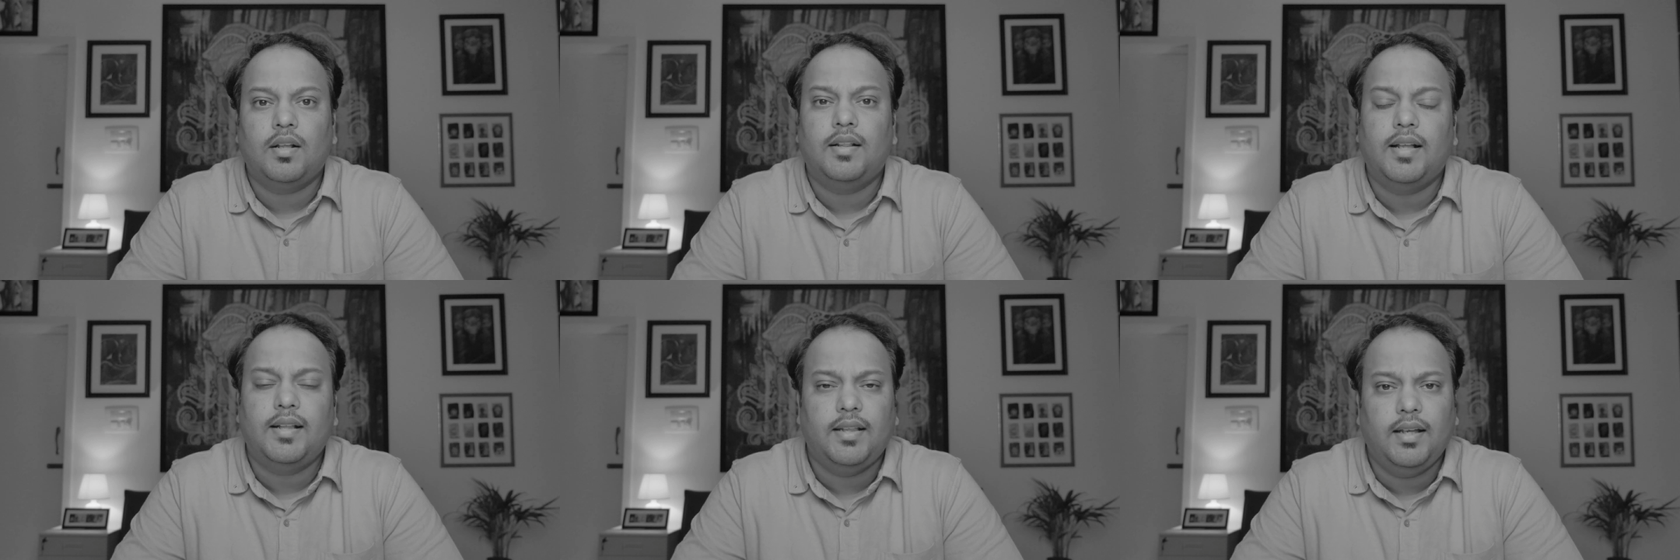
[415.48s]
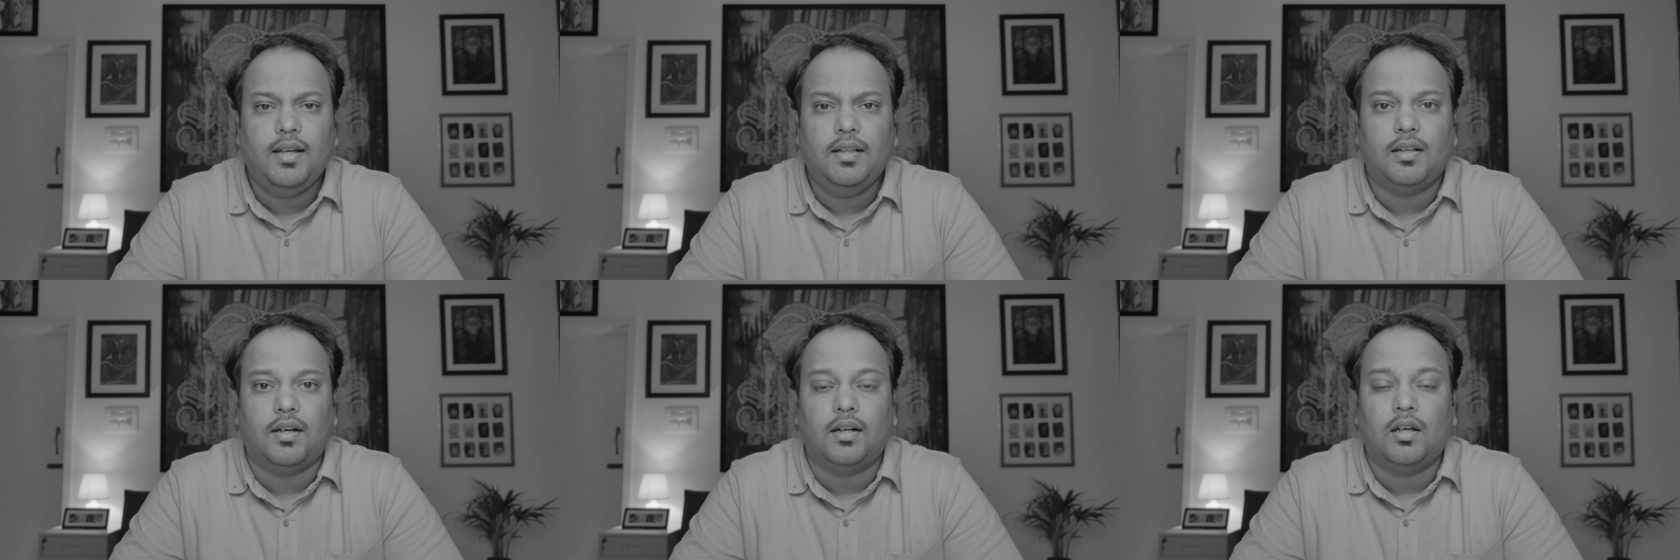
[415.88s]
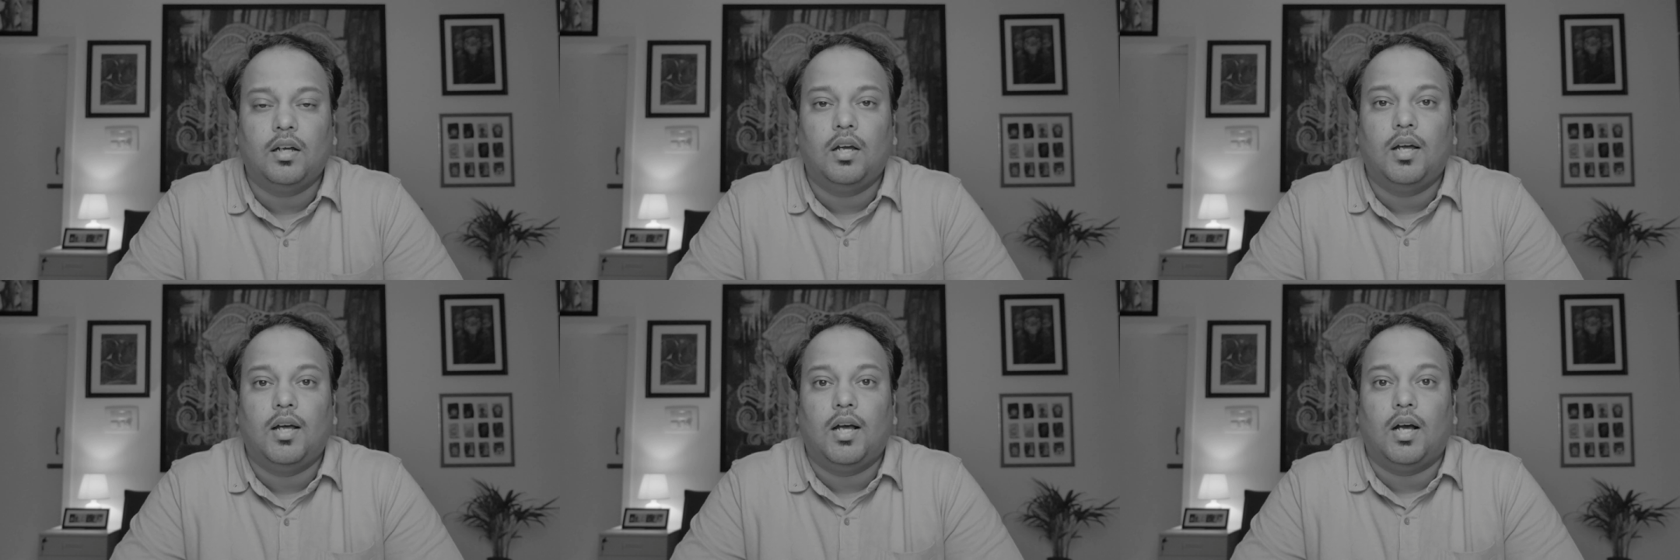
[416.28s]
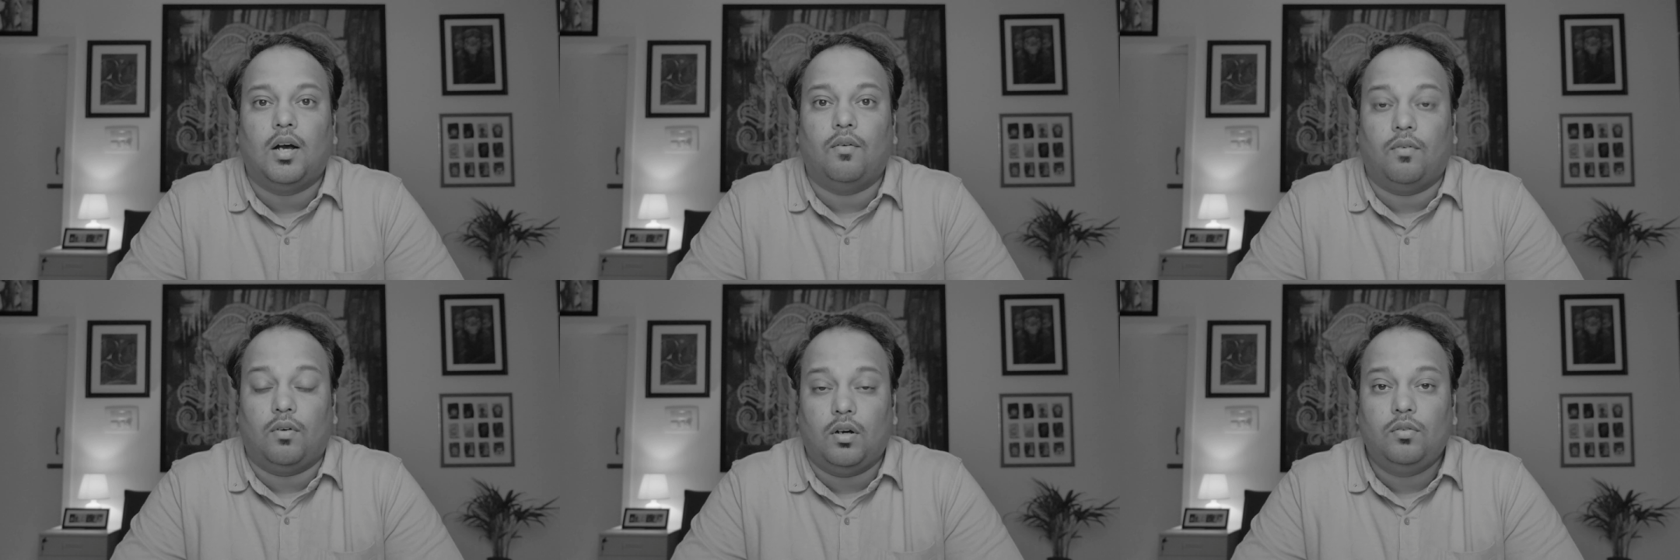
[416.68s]
they think that
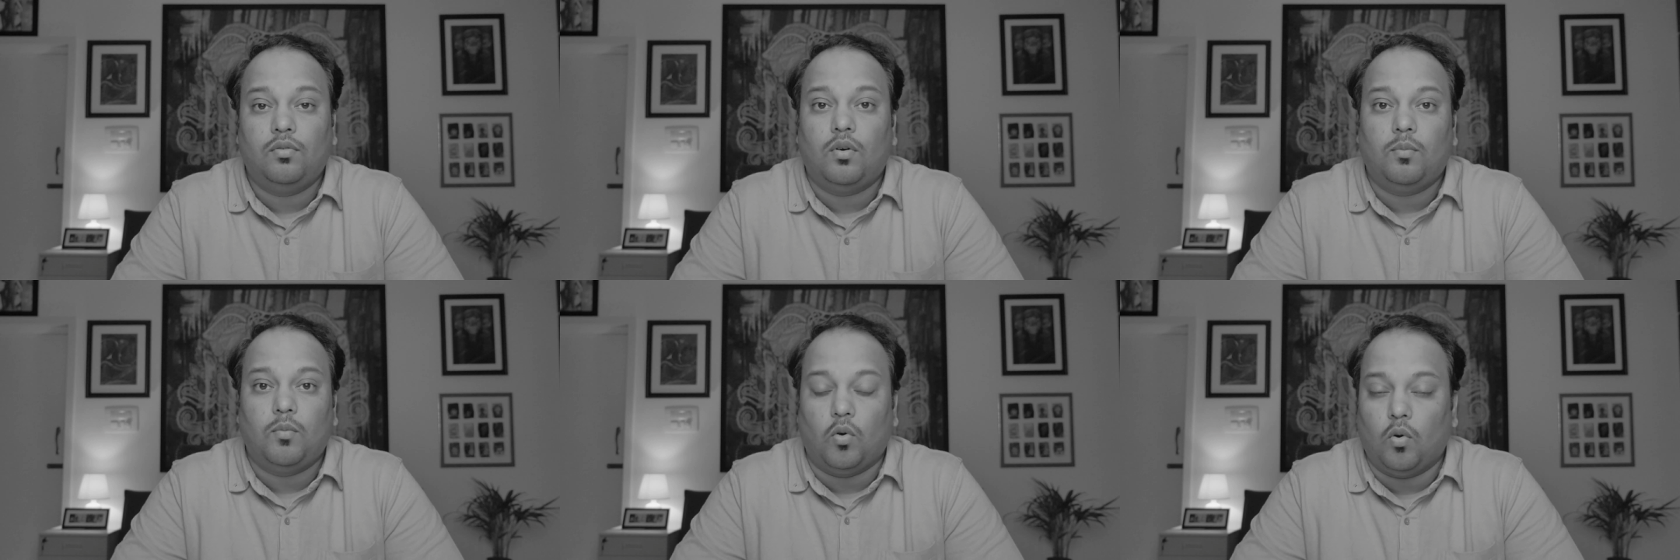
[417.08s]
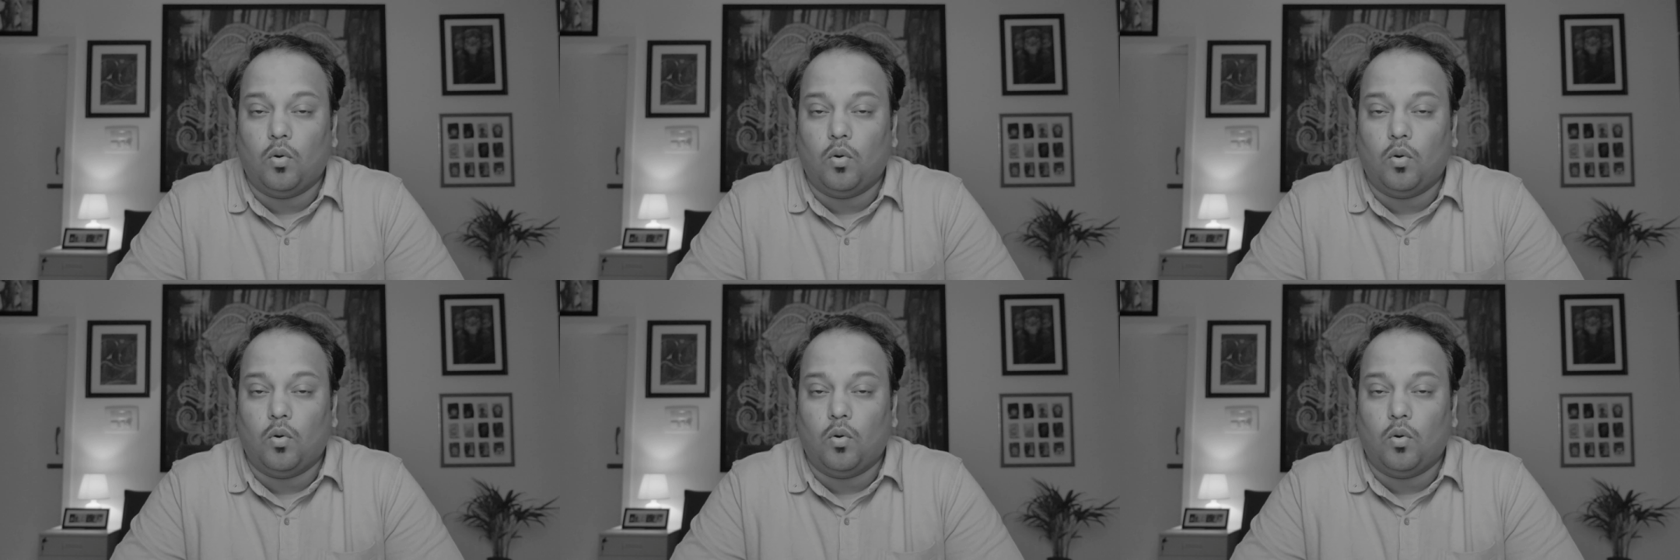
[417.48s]
a work from